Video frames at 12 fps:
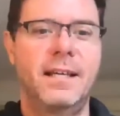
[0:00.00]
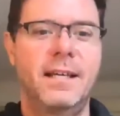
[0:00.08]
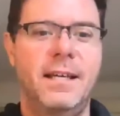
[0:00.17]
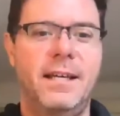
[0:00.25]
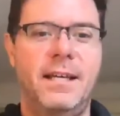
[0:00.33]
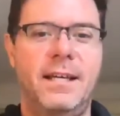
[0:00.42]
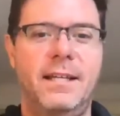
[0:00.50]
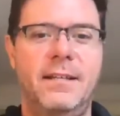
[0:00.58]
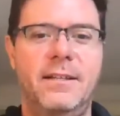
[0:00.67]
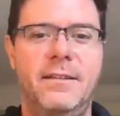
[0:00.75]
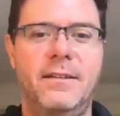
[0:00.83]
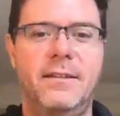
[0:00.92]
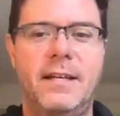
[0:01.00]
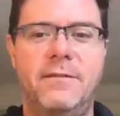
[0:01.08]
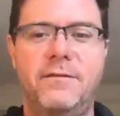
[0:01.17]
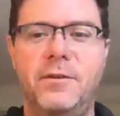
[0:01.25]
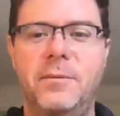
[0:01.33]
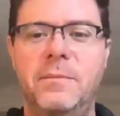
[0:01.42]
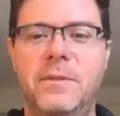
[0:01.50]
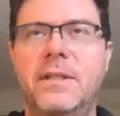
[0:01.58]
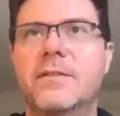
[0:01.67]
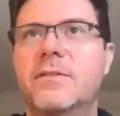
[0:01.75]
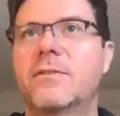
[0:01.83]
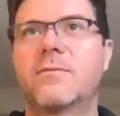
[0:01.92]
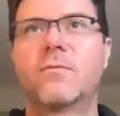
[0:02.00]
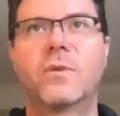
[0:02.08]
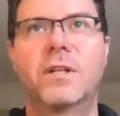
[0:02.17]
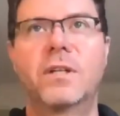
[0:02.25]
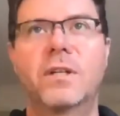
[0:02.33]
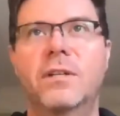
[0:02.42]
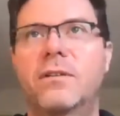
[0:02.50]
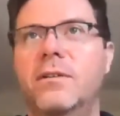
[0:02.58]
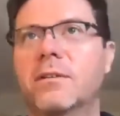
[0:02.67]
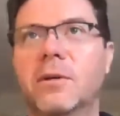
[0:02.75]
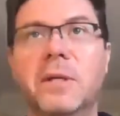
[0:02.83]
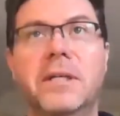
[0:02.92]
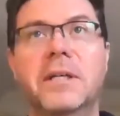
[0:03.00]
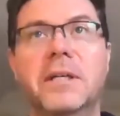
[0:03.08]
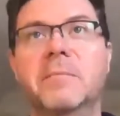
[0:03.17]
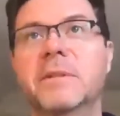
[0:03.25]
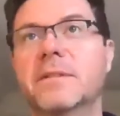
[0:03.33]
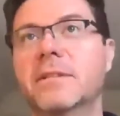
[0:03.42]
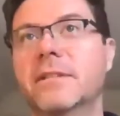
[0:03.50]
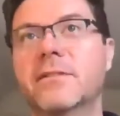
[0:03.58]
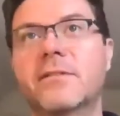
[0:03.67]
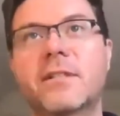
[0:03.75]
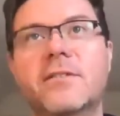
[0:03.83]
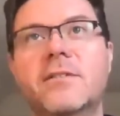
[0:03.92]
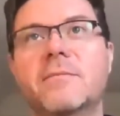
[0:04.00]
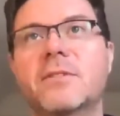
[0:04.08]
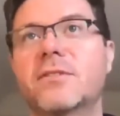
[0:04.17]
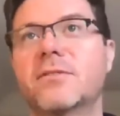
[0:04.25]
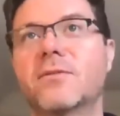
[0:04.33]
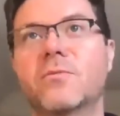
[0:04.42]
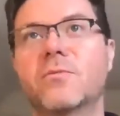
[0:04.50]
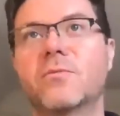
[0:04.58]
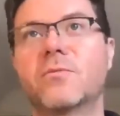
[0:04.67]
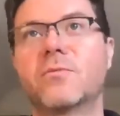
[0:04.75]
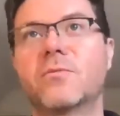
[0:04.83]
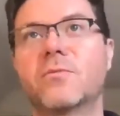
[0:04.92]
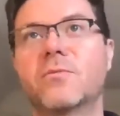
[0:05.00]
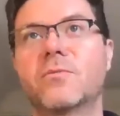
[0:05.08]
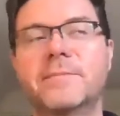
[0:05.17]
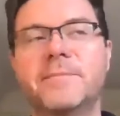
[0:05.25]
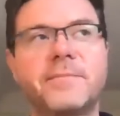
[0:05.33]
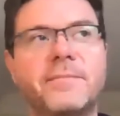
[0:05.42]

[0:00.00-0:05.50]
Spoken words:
And that firm does wind loading on buildings, dust emissions, wind erosion.